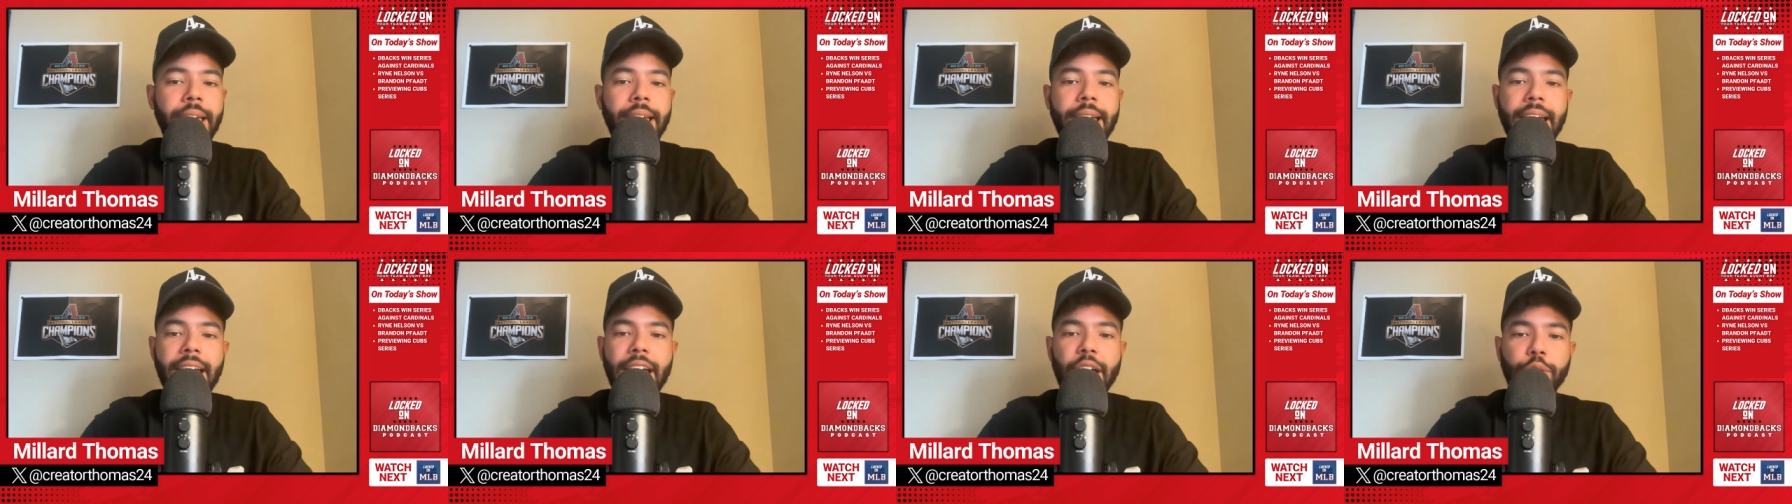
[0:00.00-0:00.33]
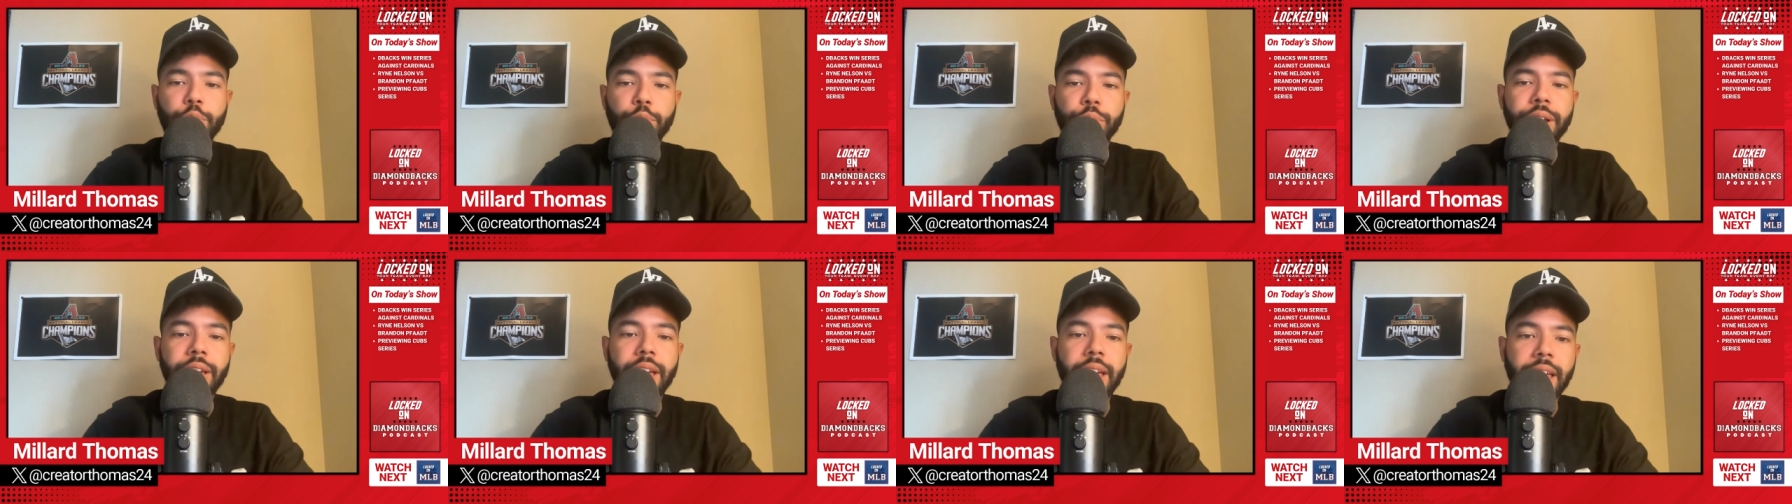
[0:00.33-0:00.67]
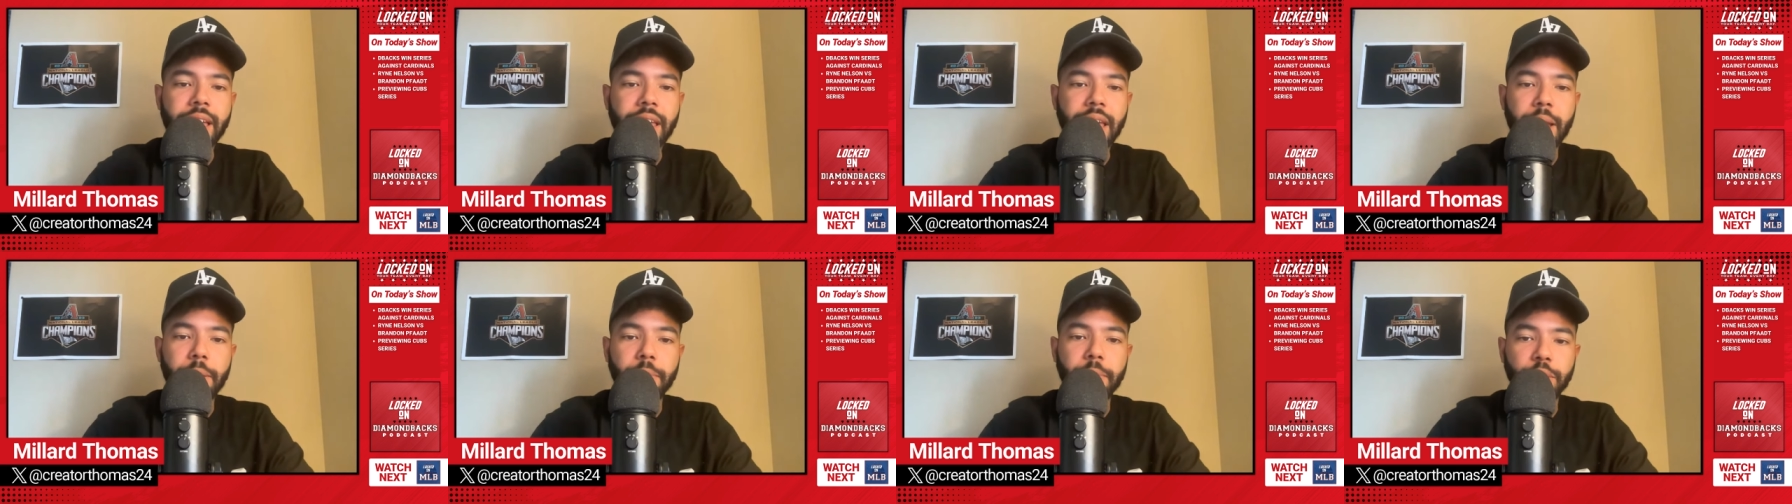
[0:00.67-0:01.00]
Henry in
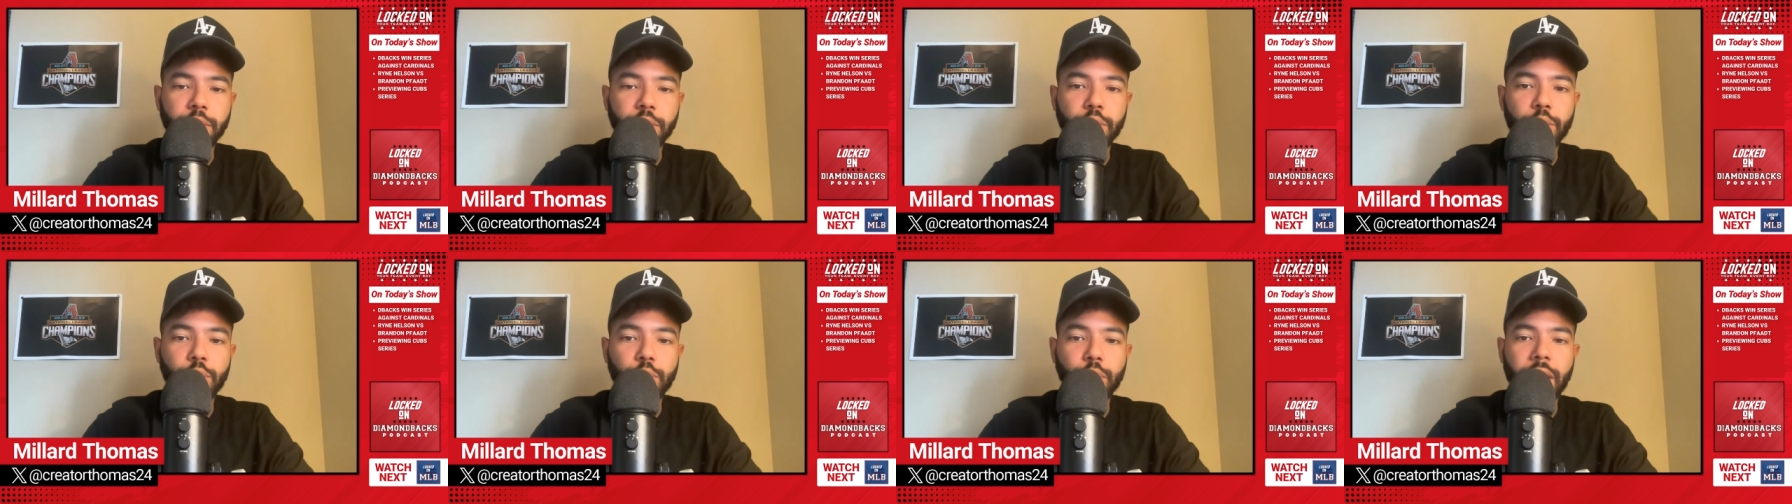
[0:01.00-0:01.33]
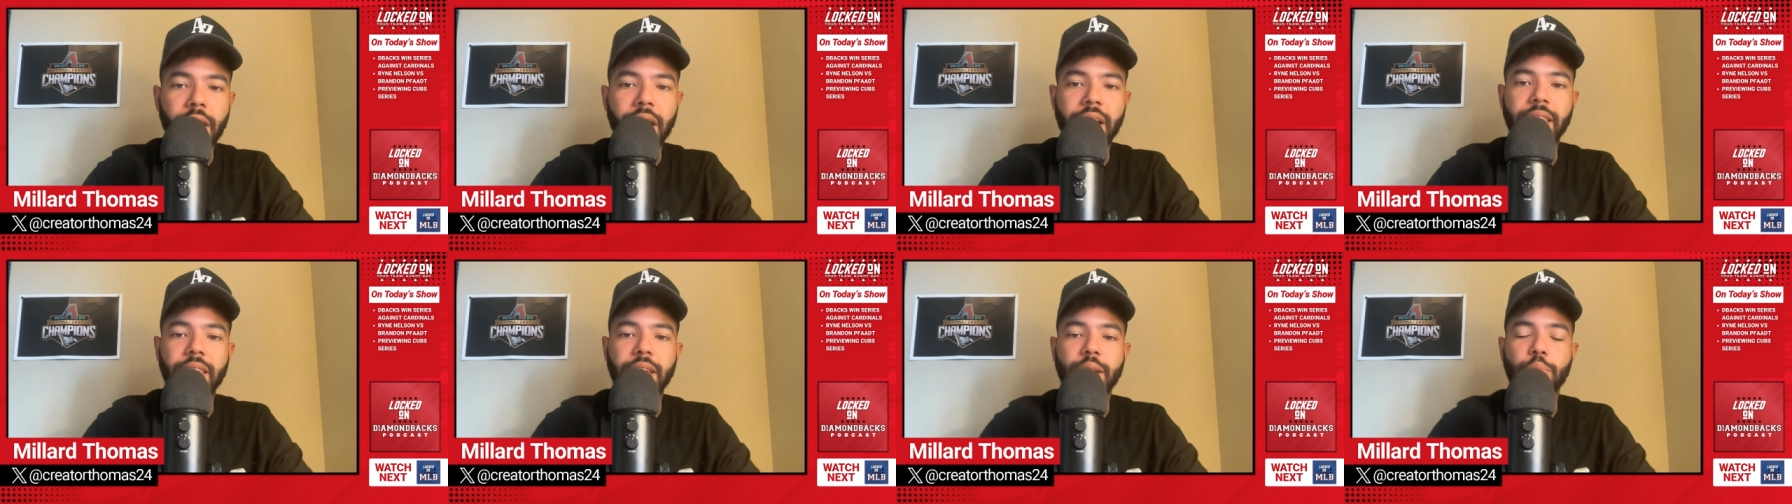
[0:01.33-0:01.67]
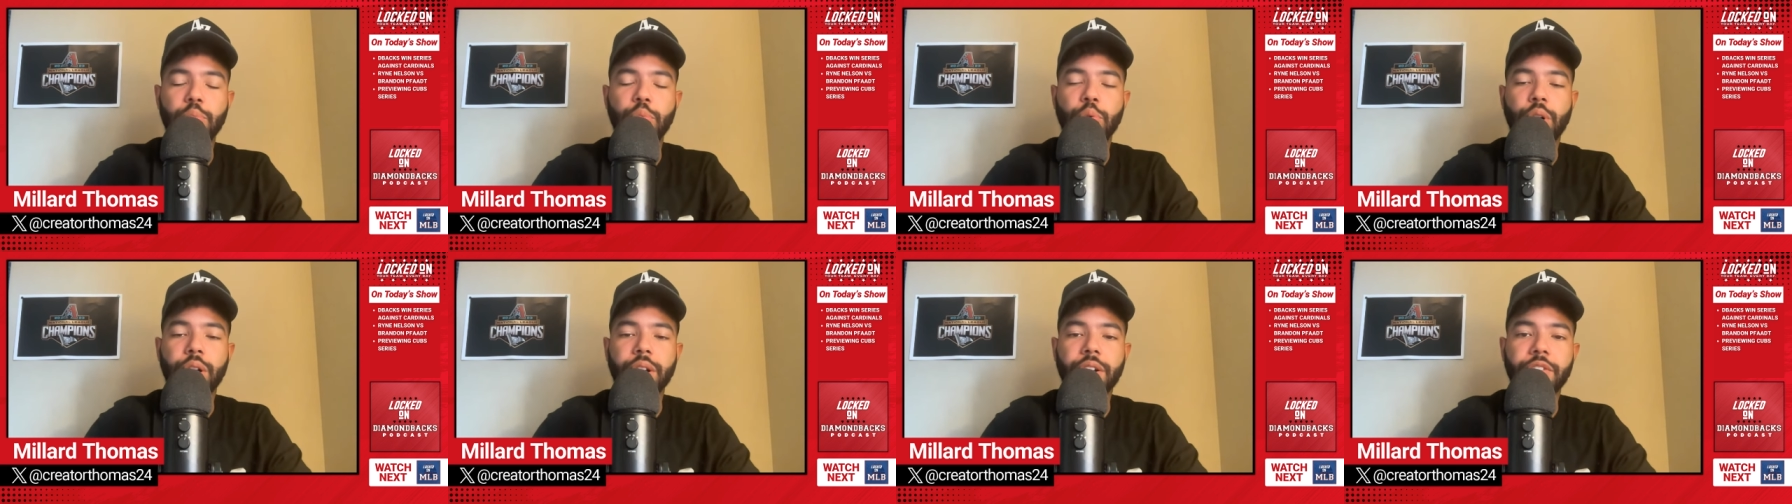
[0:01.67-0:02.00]
game 2, and then
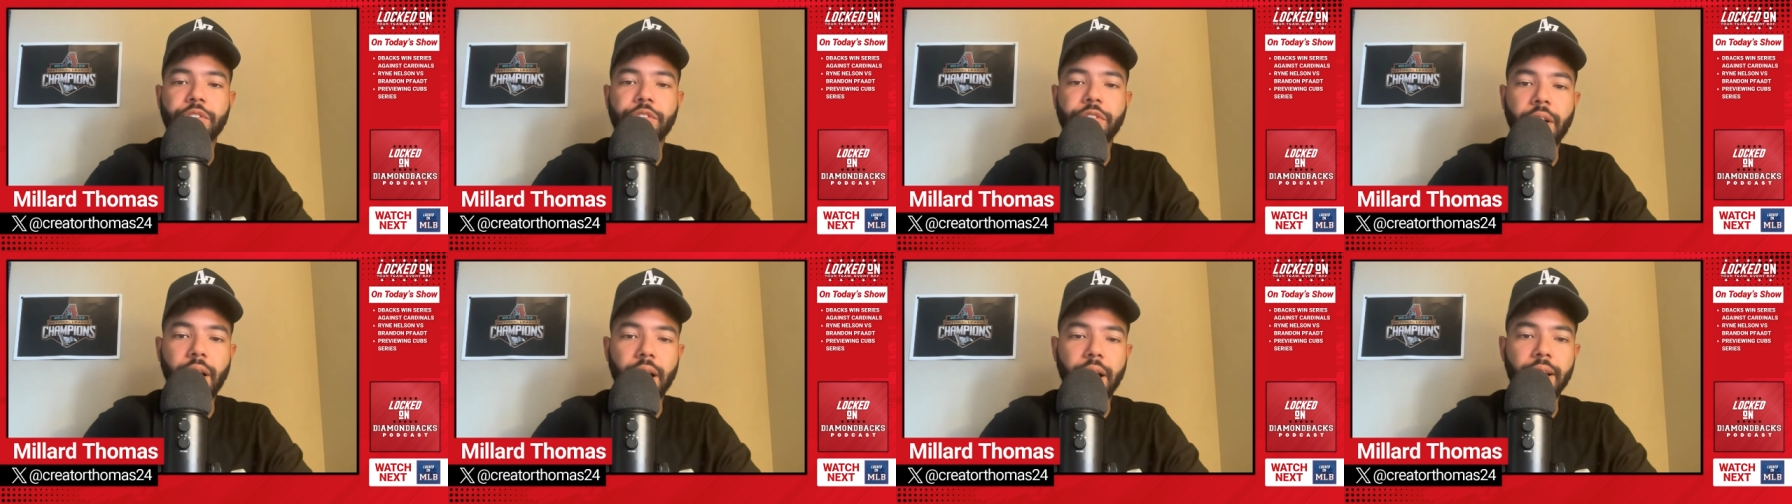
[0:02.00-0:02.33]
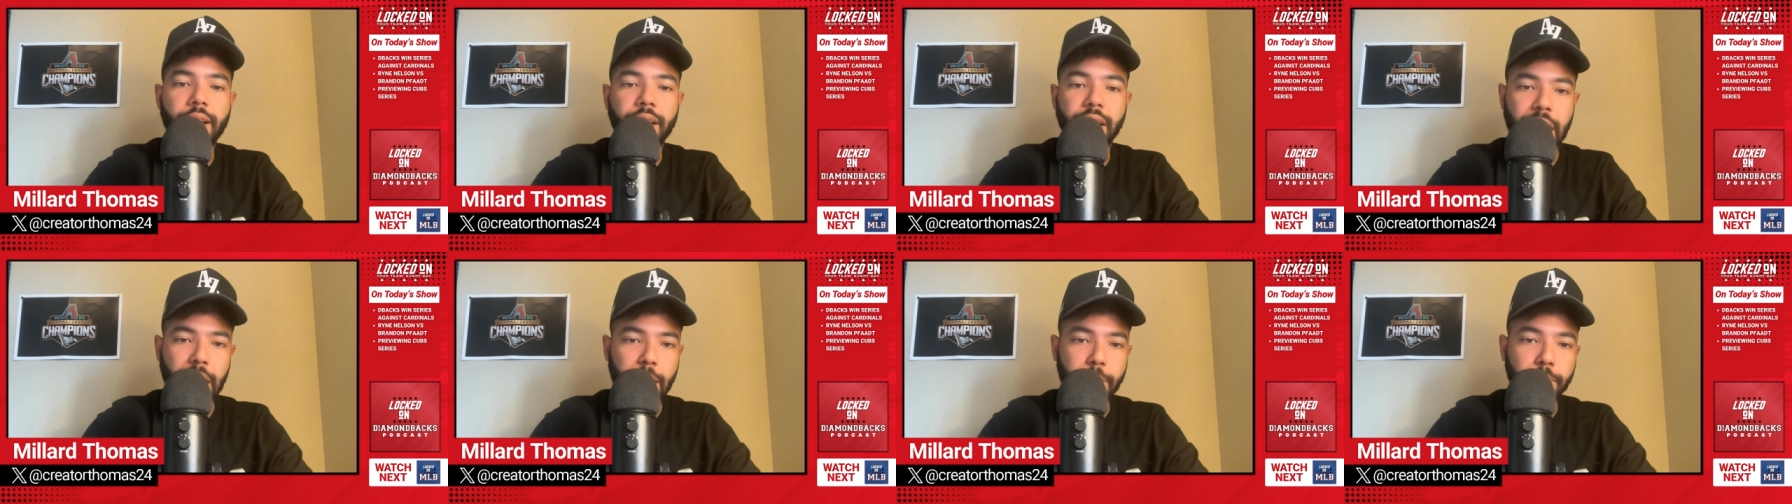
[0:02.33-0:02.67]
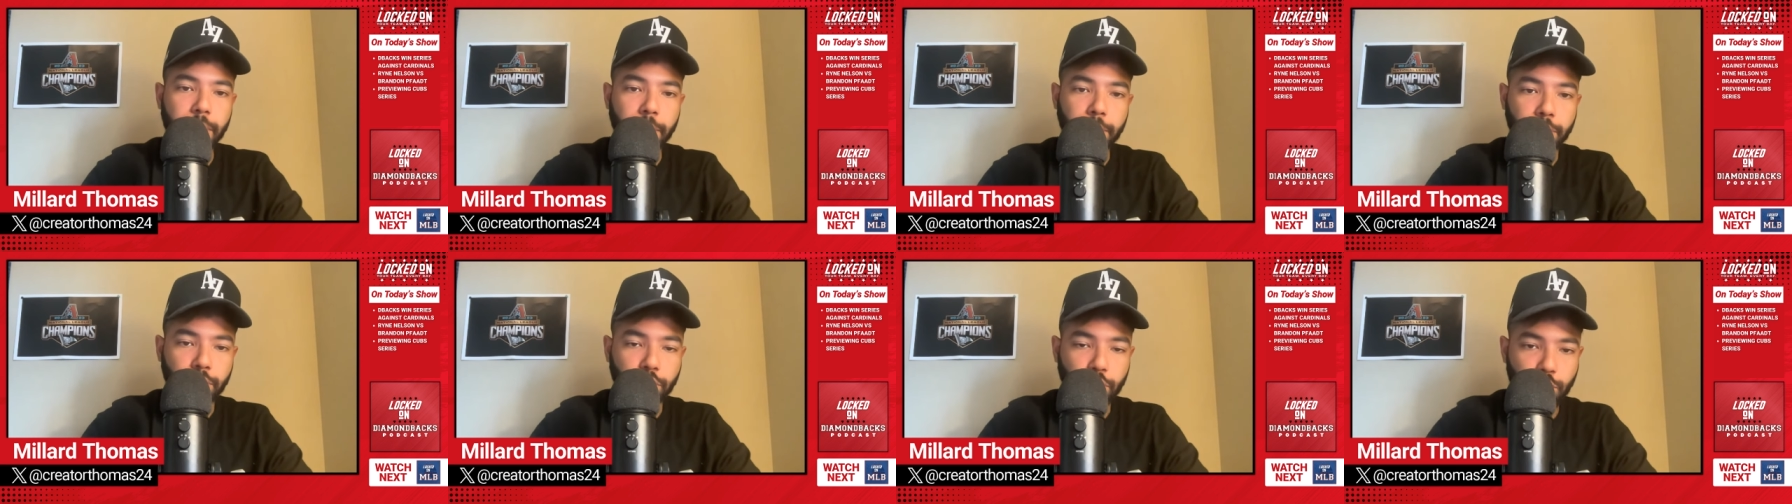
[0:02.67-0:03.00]
Brendan Pfaadt in game
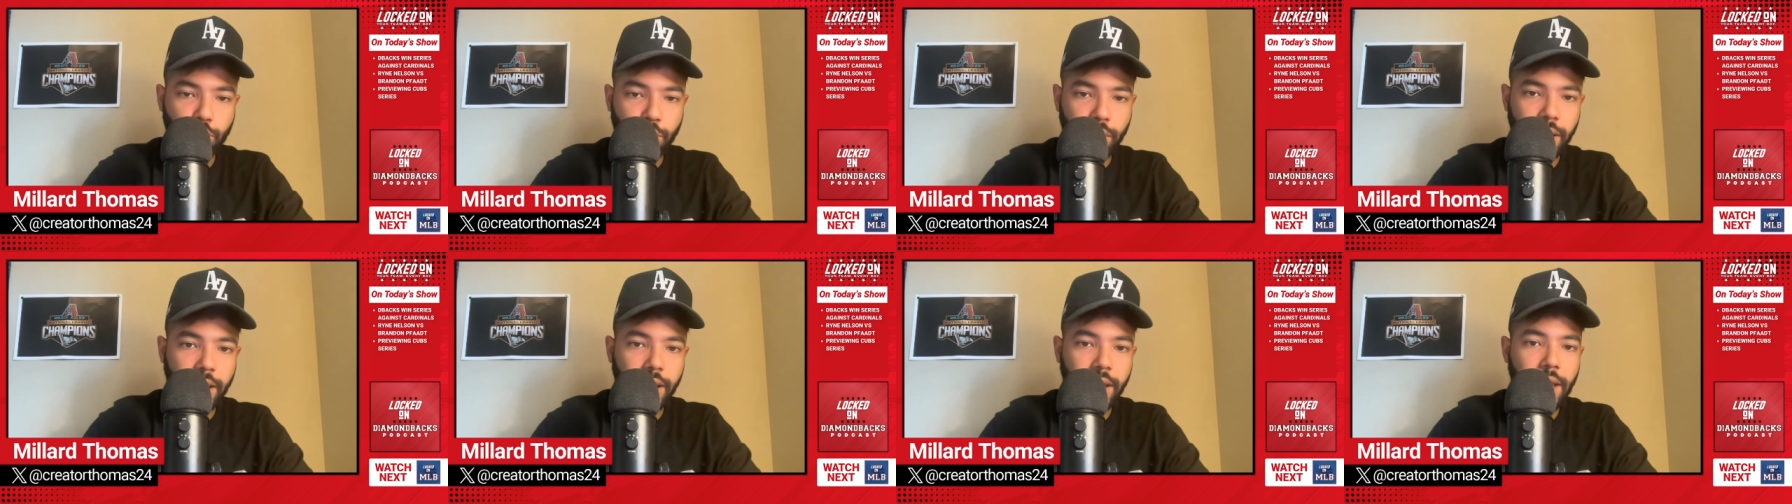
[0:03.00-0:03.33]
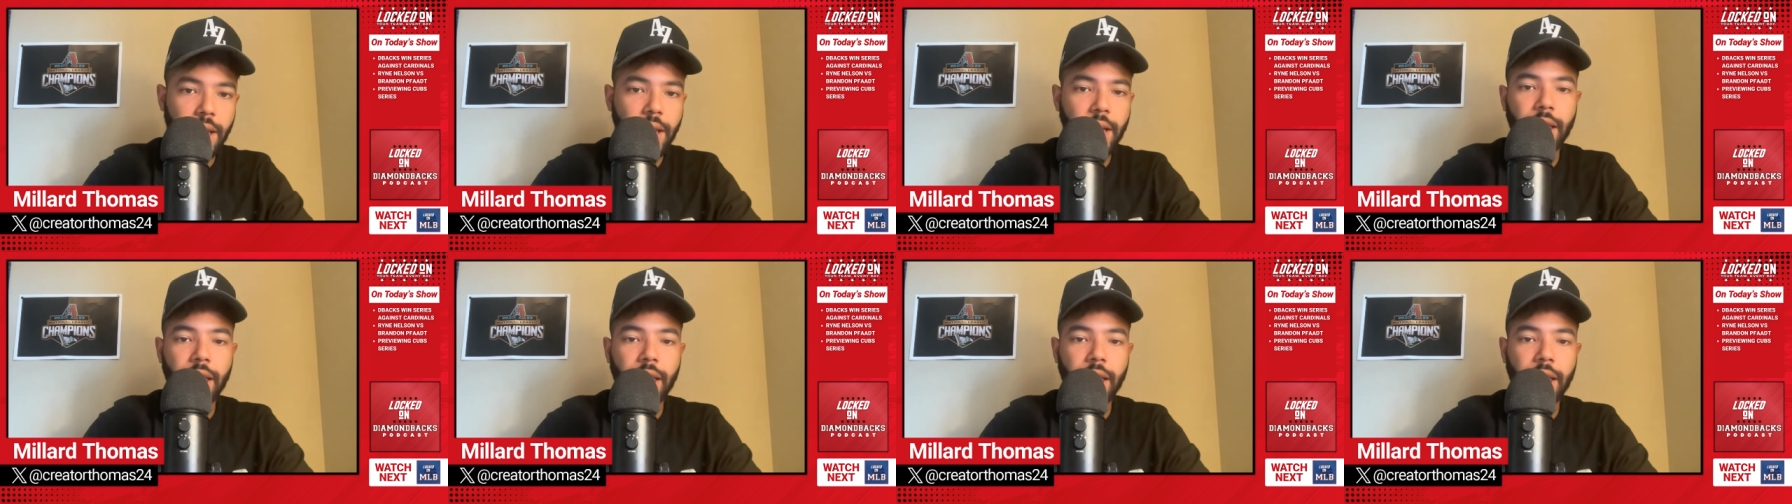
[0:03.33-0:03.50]
number 3.